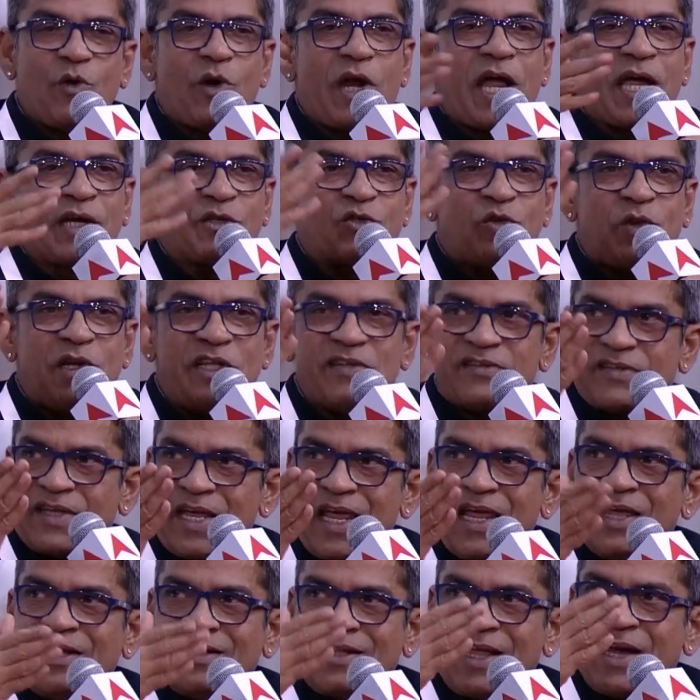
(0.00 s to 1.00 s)
actually
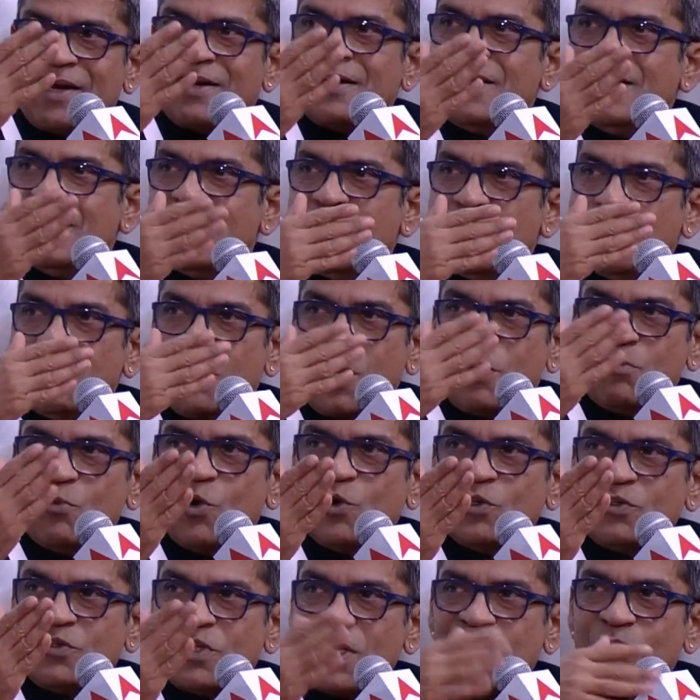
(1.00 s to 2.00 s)
saying that
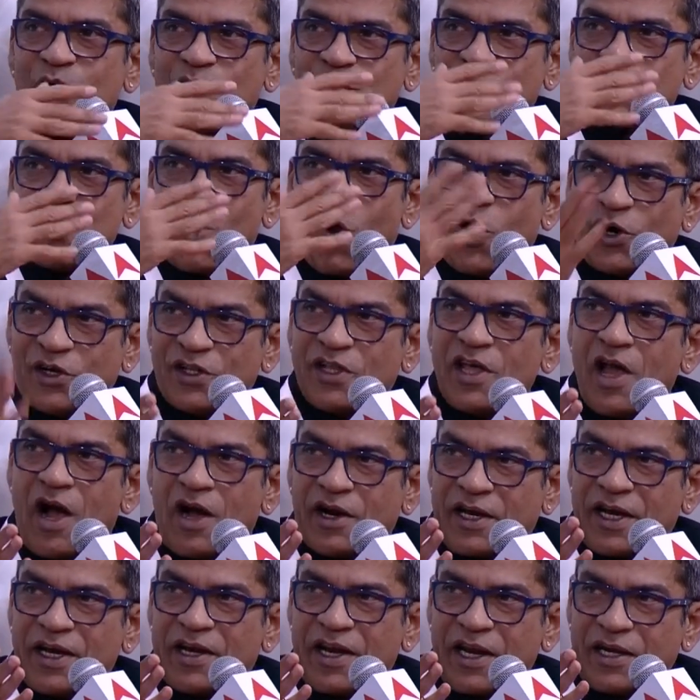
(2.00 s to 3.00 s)
Manmohan Singh was not the
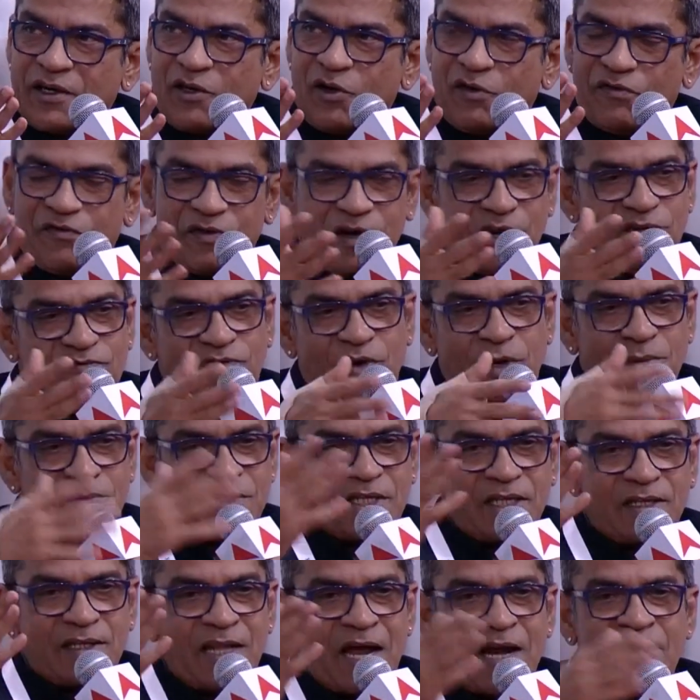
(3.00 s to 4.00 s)
architect of reforms,
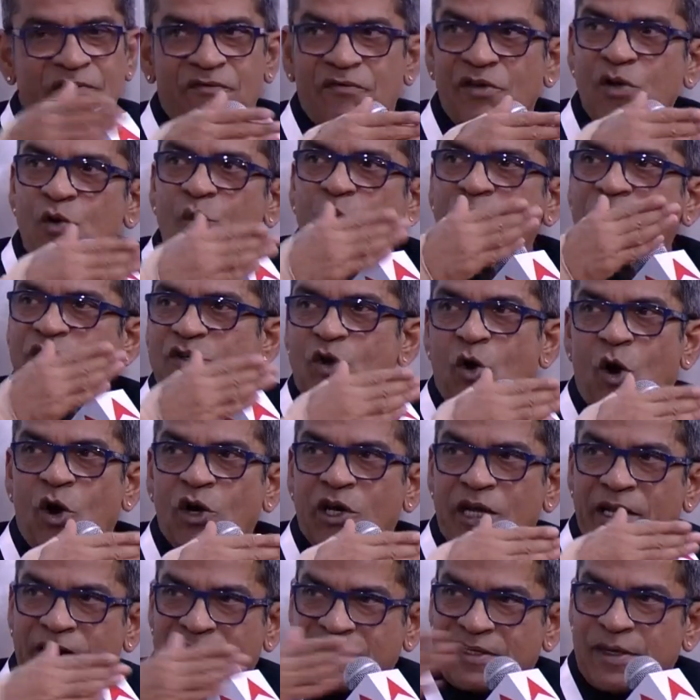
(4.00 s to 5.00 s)
and that view has got
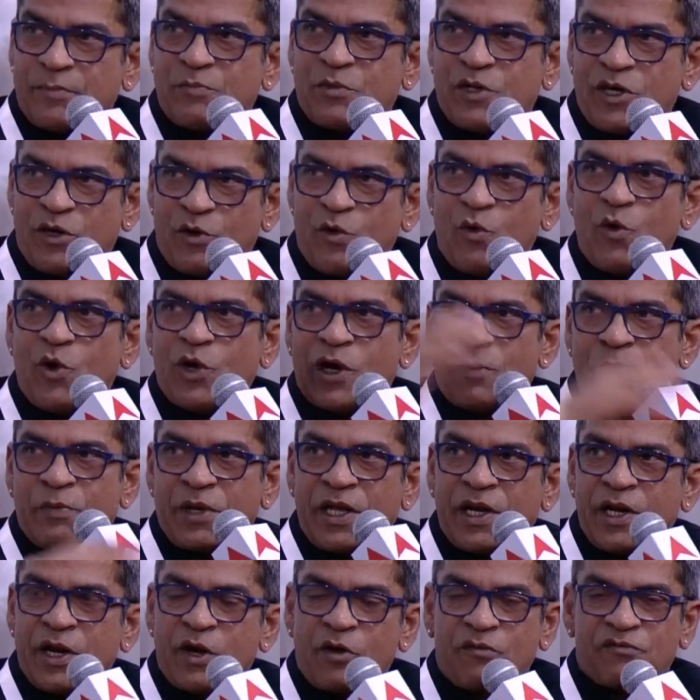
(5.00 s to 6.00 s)
accepted over a
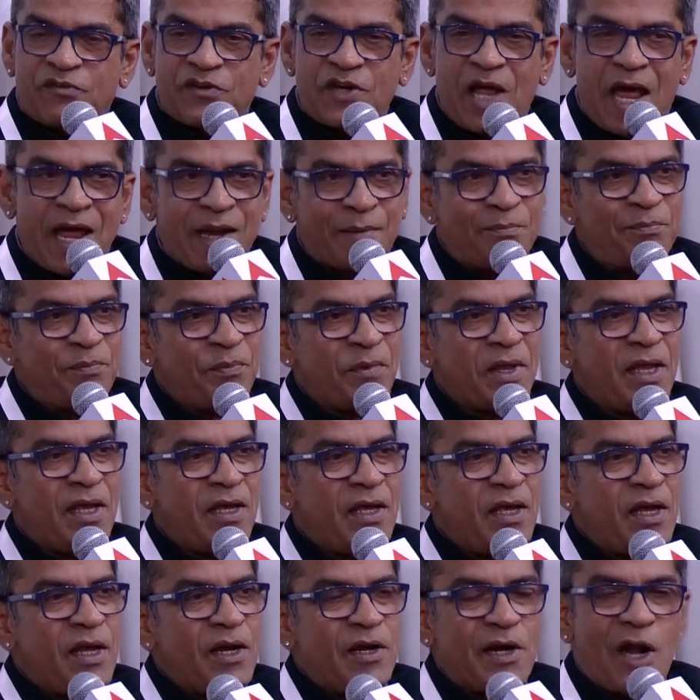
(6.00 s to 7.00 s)
period of time.
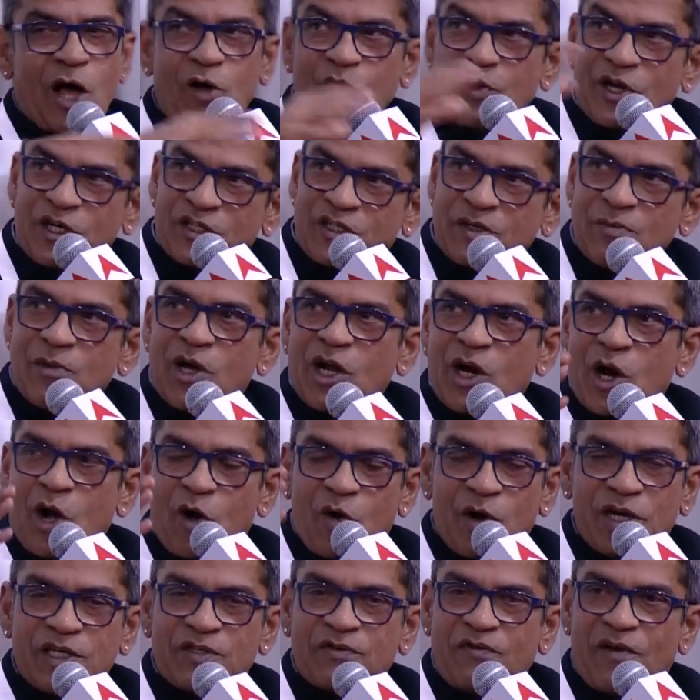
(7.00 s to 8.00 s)
Now, Narasimha Rao
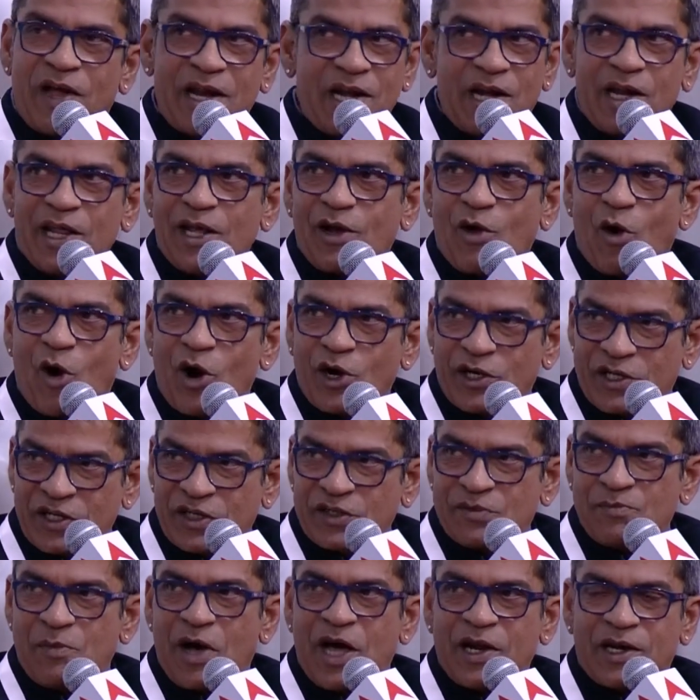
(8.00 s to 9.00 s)
has finally got
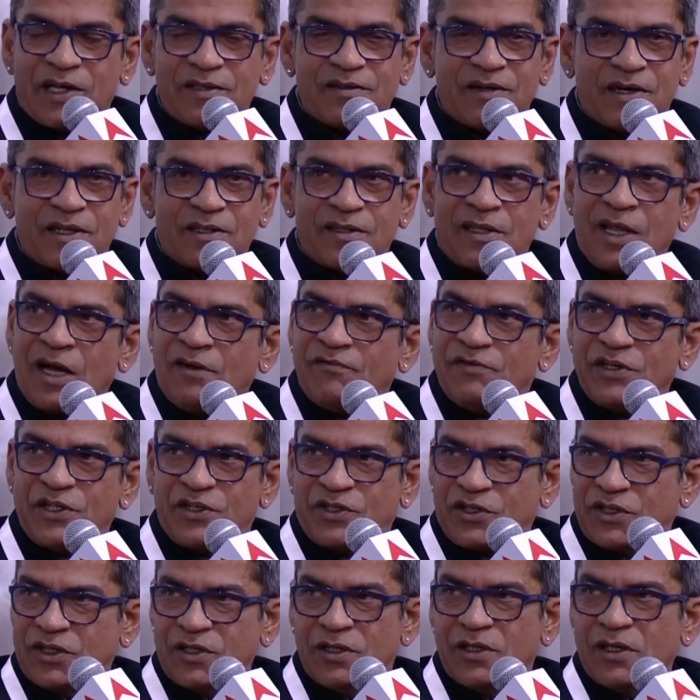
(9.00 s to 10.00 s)
his Bharat Ratna,
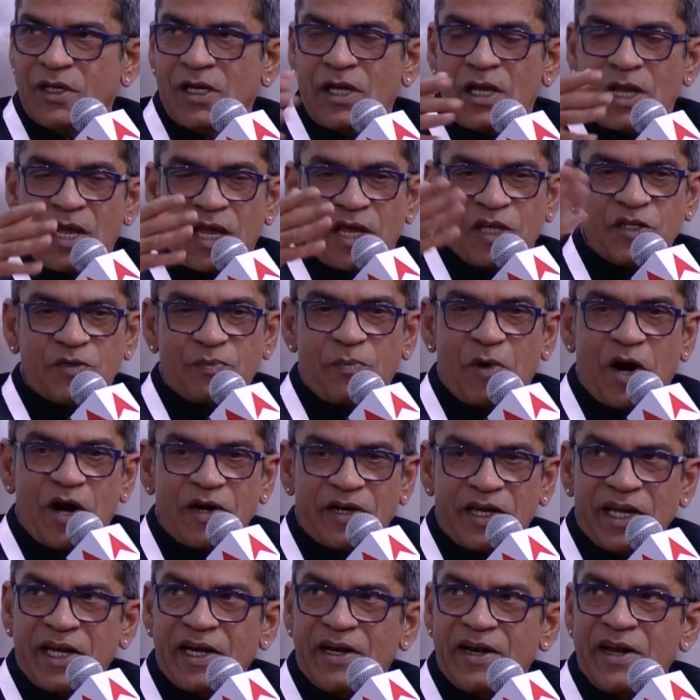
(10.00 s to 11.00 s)
which his
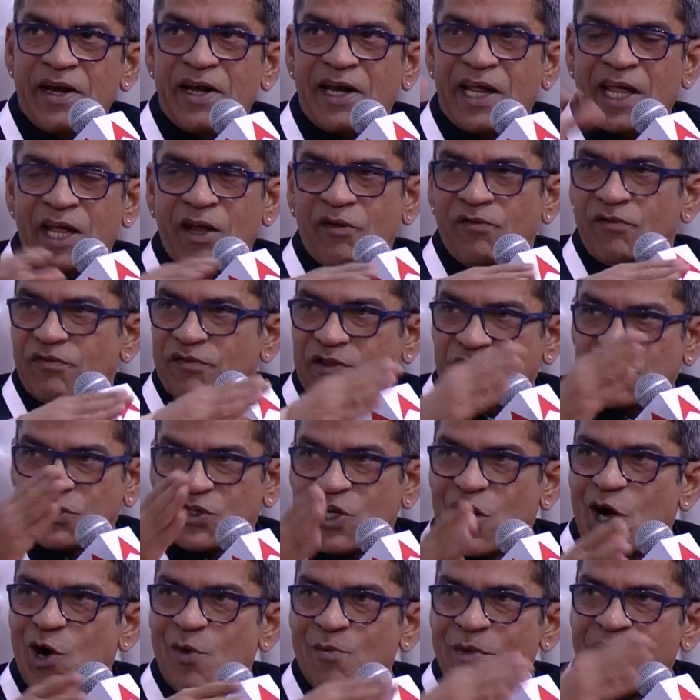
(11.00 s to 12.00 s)
party didn't give, this
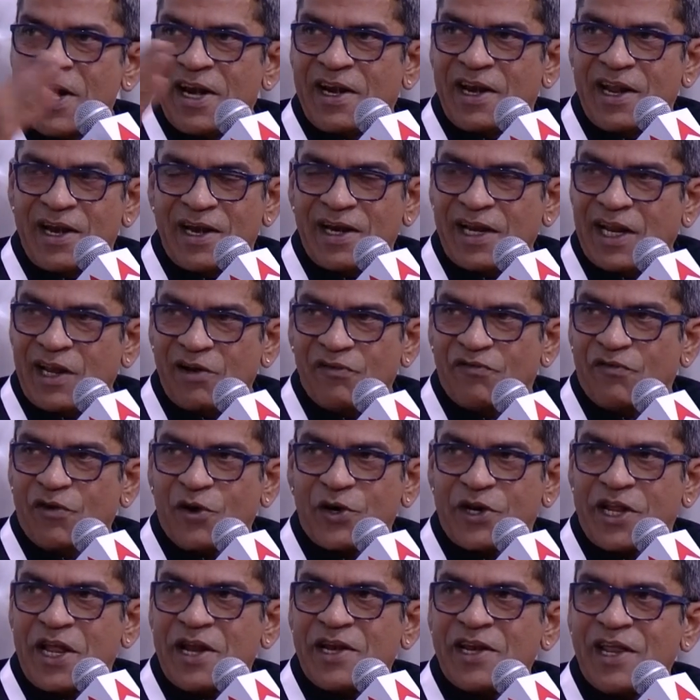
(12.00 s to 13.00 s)
government didn't give for
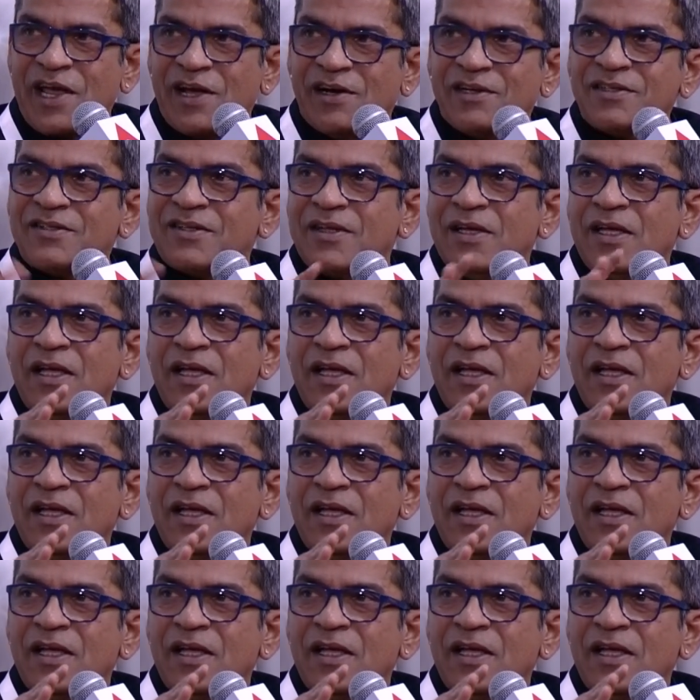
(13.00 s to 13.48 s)
10 years.